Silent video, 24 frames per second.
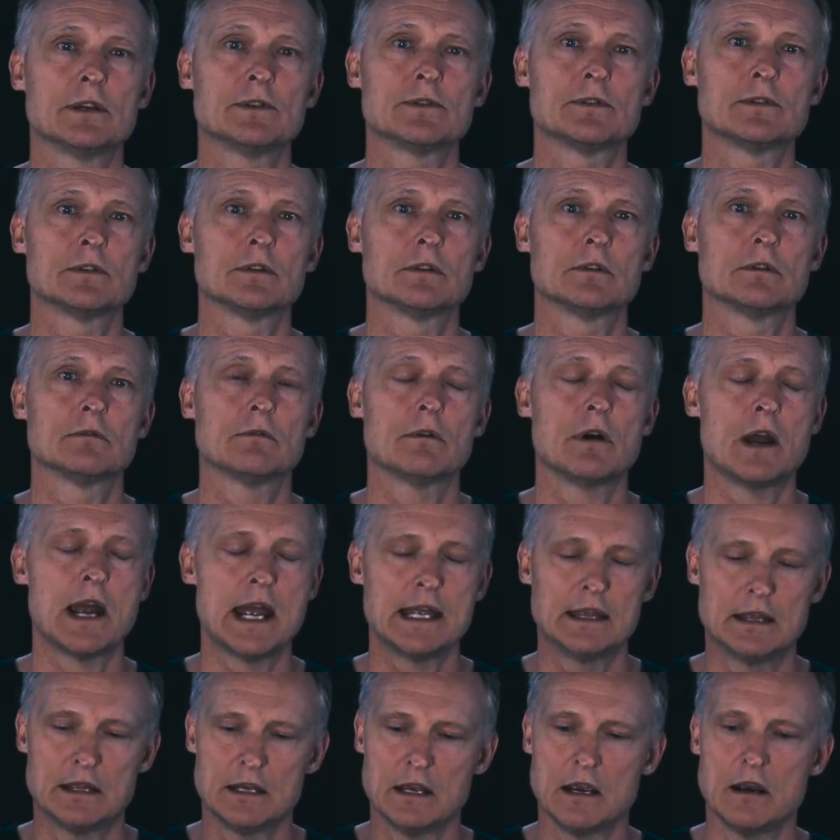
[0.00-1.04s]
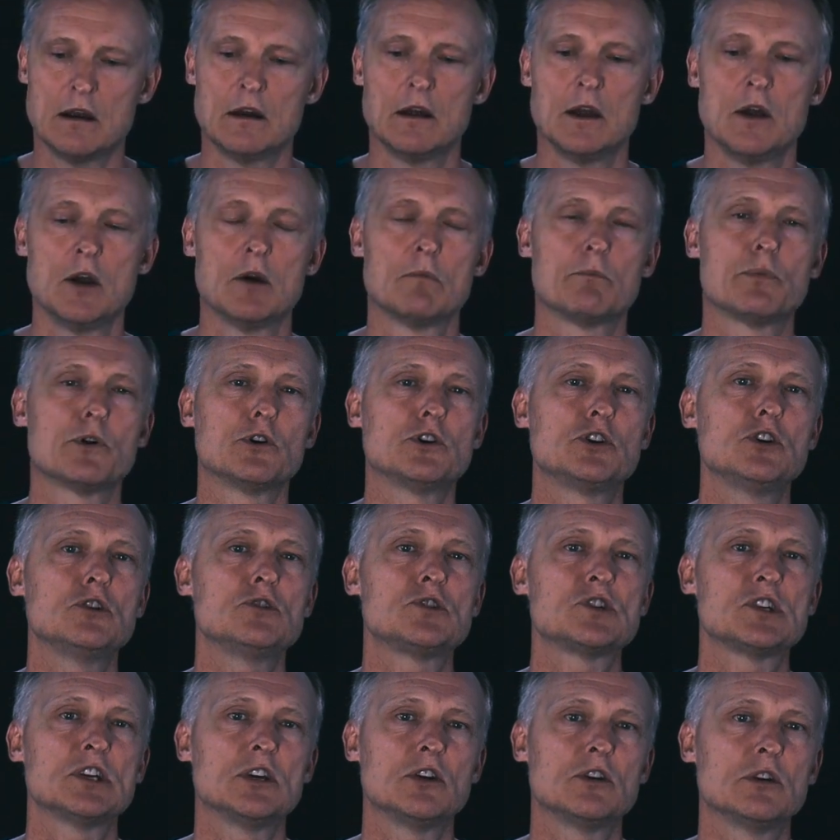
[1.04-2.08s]
us, right there,
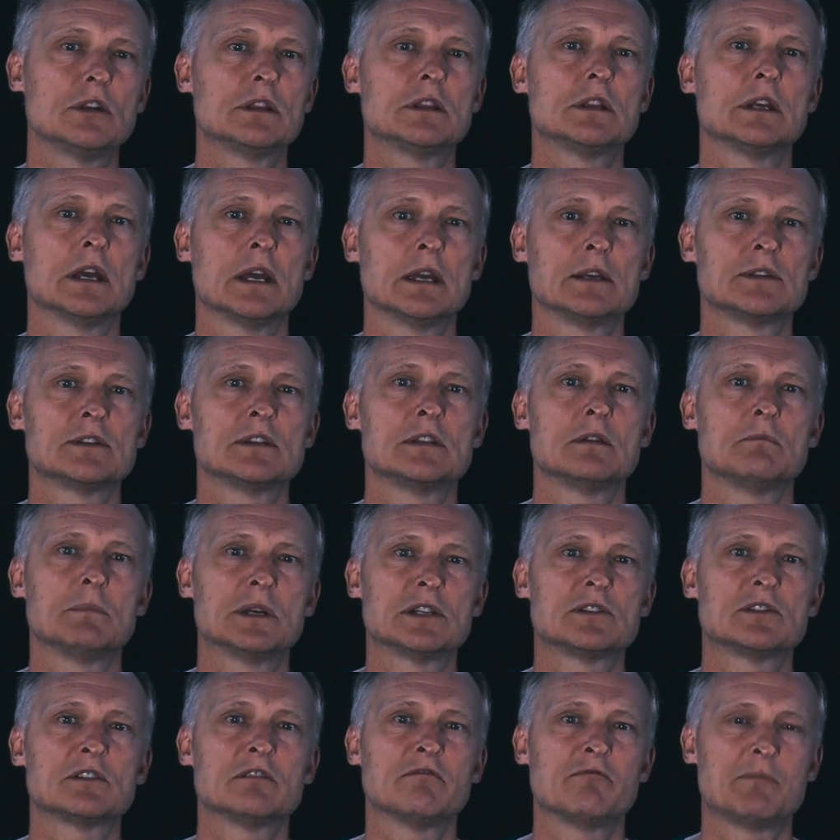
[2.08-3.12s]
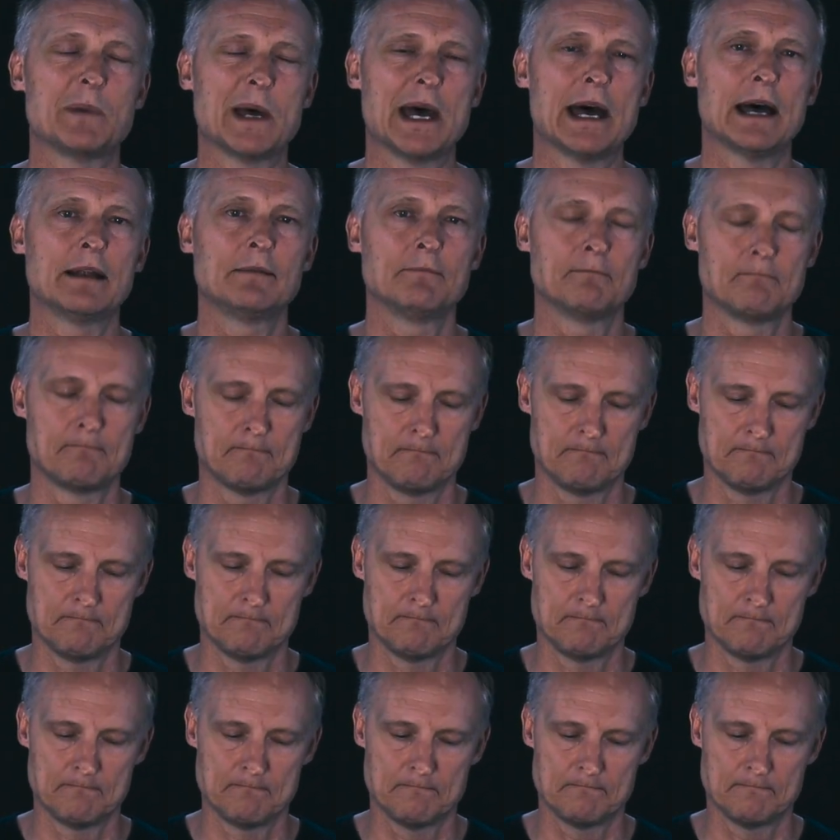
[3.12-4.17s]
producing good things in the midst of bad.
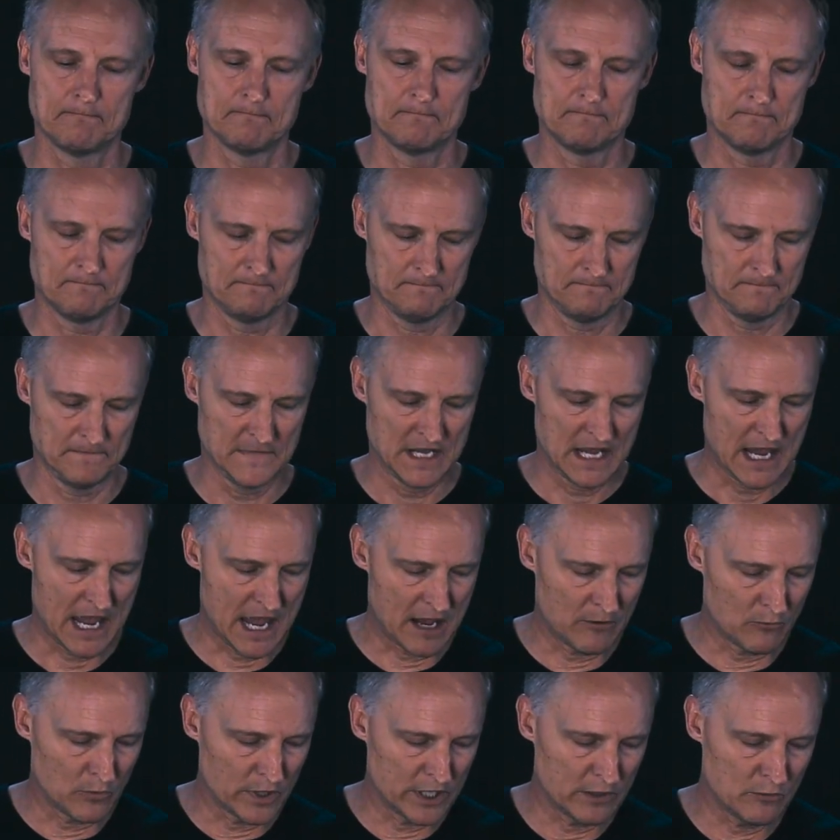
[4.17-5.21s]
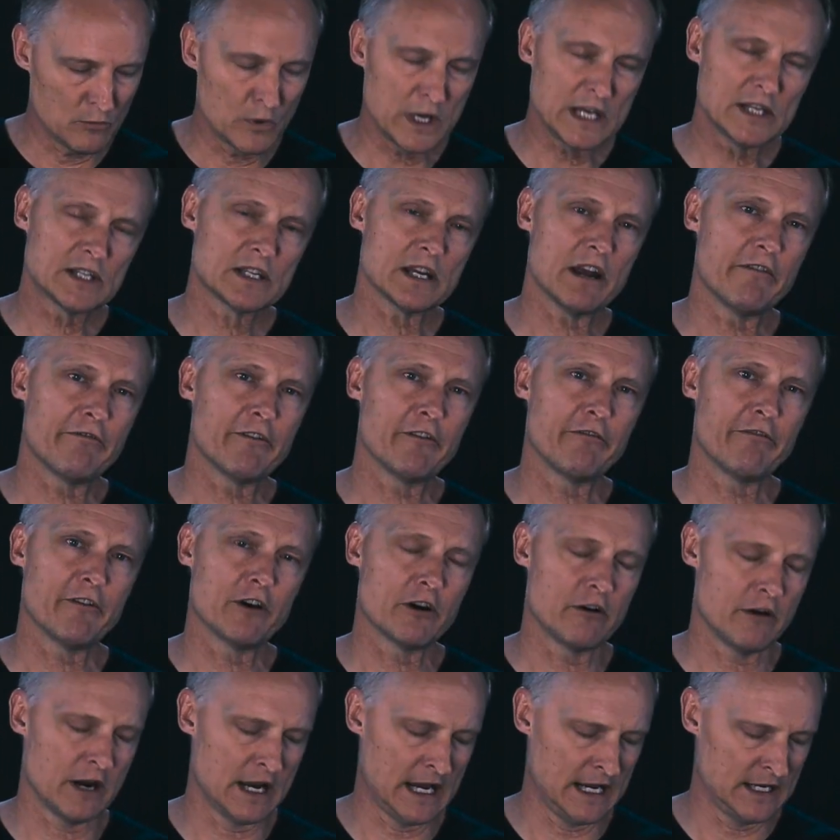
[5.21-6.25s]
And when we suffer for
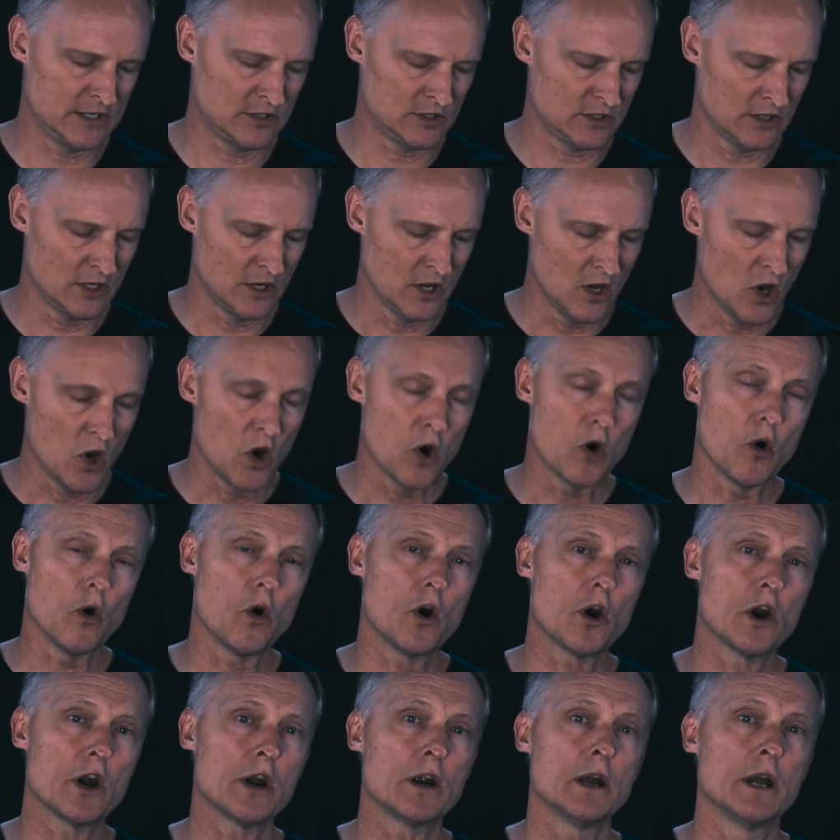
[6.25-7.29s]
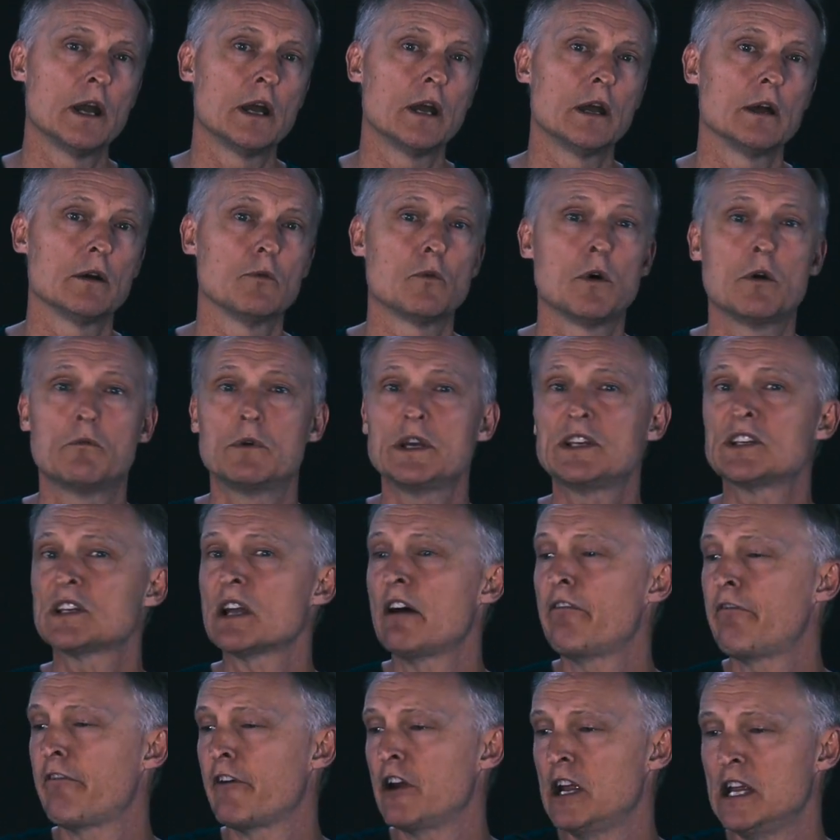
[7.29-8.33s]
Christ, or when we
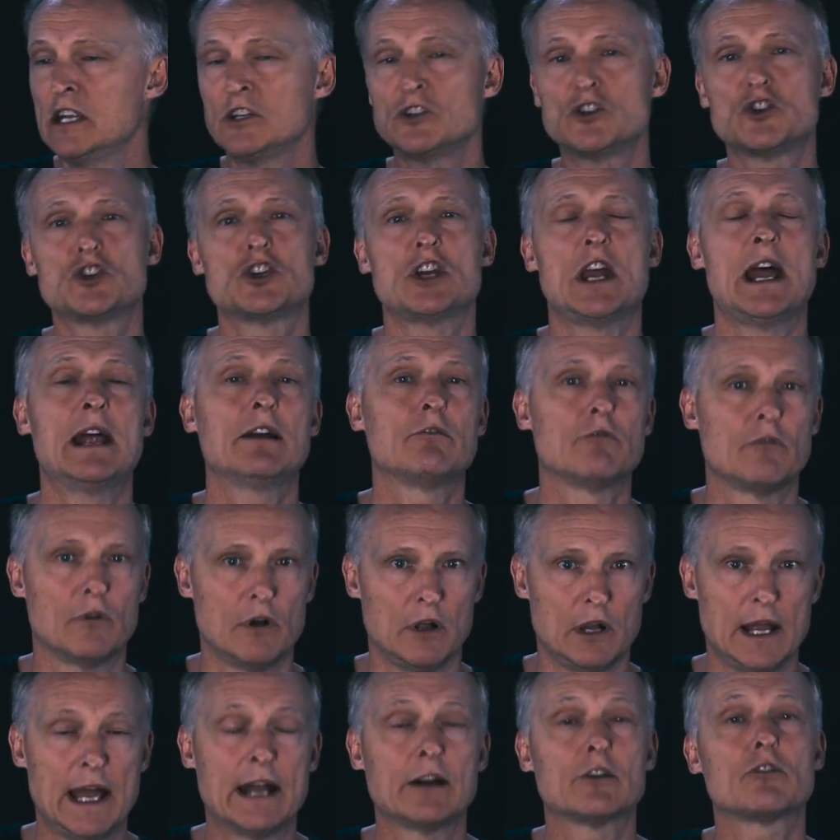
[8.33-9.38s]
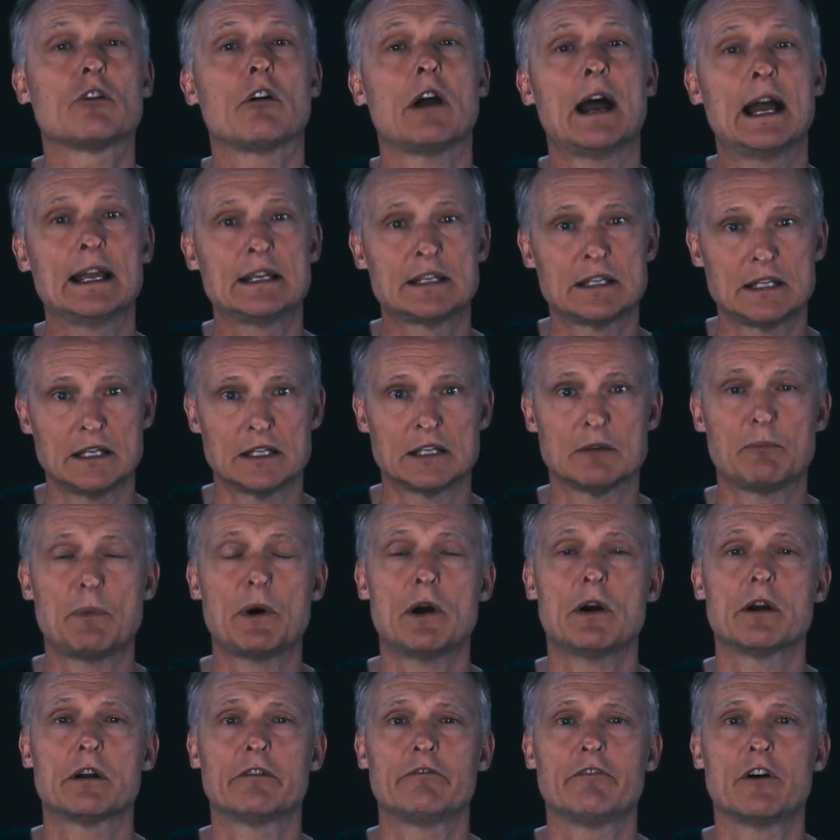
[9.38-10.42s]
suffer in general and Christ is a
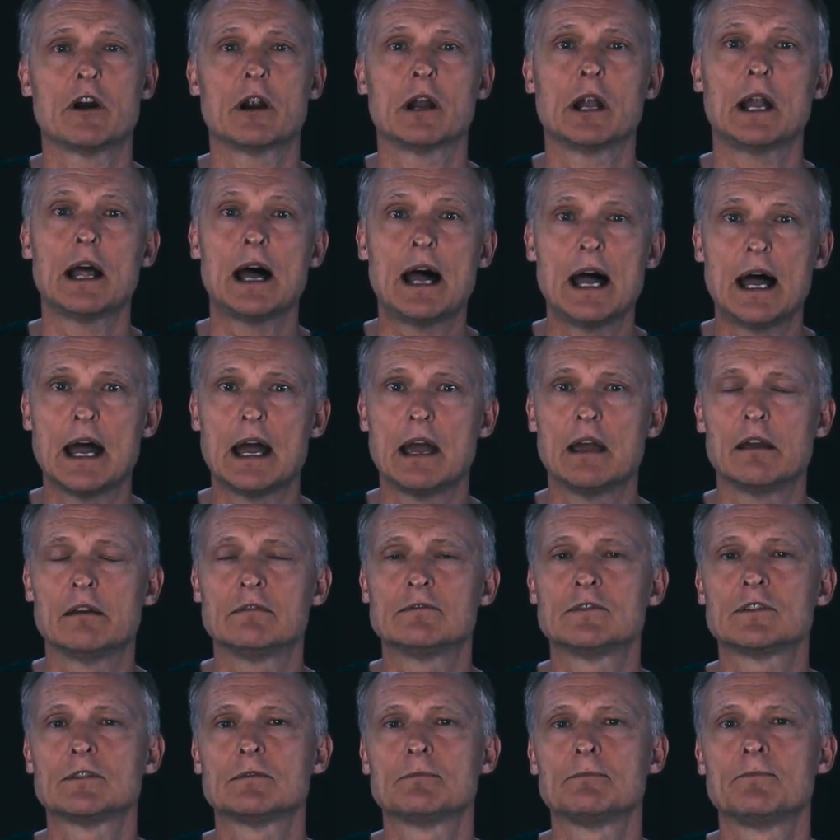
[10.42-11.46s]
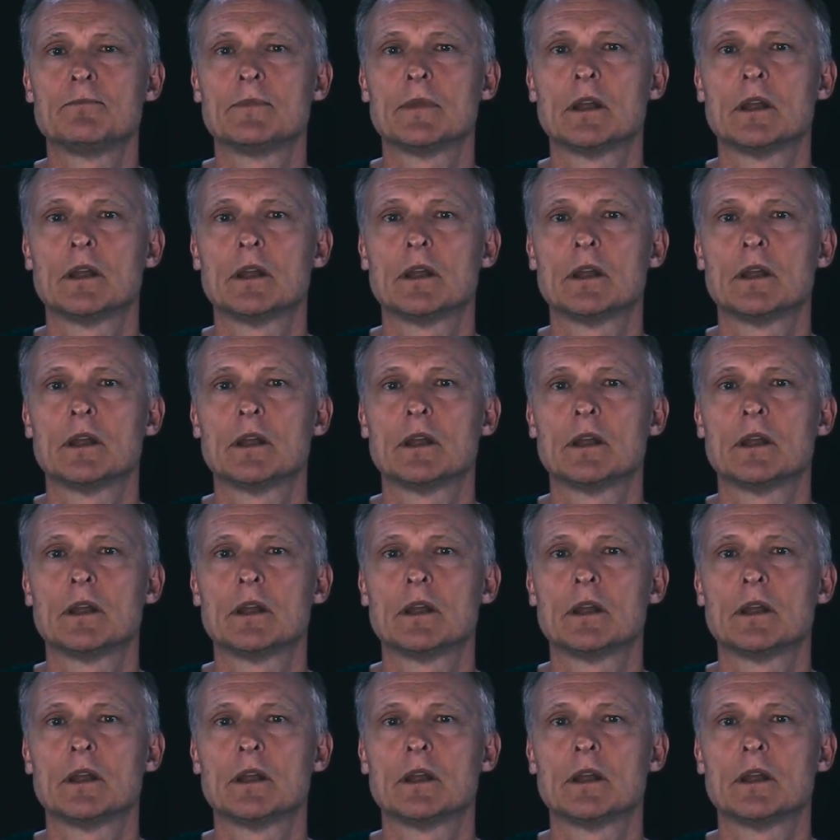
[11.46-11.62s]
part of our lives,